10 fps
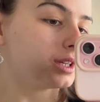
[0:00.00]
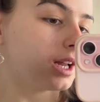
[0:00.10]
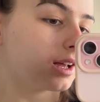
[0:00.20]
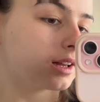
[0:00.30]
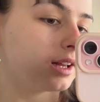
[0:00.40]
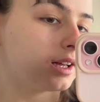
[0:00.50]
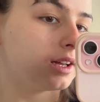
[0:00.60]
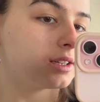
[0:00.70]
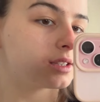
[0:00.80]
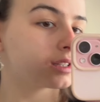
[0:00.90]
wee
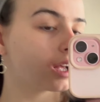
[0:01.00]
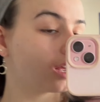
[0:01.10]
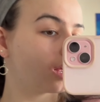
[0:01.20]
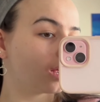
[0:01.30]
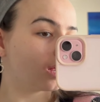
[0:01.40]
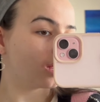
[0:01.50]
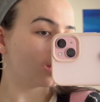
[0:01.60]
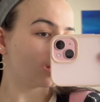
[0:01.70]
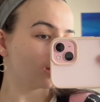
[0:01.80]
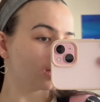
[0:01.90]
necklace,
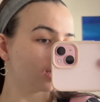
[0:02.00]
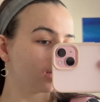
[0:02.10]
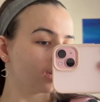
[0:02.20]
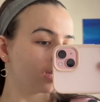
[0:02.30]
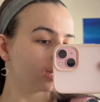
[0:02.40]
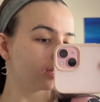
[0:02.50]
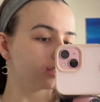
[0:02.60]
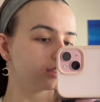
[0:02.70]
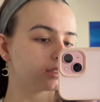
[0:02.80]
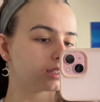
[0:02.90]
the
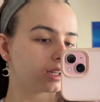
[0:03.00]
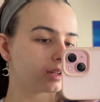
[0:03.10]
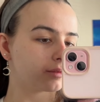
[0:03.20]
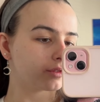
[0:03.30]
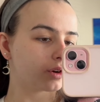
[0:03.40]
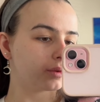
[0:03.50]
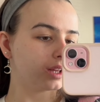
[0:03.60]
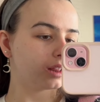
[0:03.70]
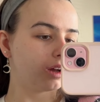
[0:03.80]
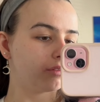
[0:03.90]
earrings, and we've got a wee
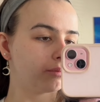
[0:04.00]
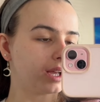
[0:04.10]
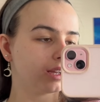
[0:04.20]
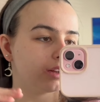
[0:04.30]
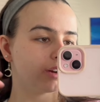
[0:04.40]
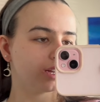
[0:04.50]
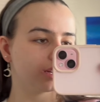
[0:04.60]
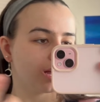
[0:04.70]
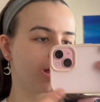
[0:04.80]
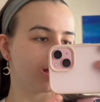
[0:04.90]
love pinky
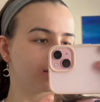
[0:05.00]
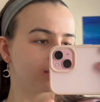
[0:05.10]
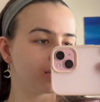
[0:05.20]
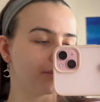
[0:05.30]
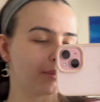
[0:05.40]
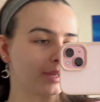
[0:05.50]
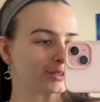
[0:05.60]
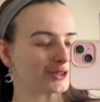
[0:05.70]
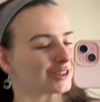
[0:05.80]
ring and my pantal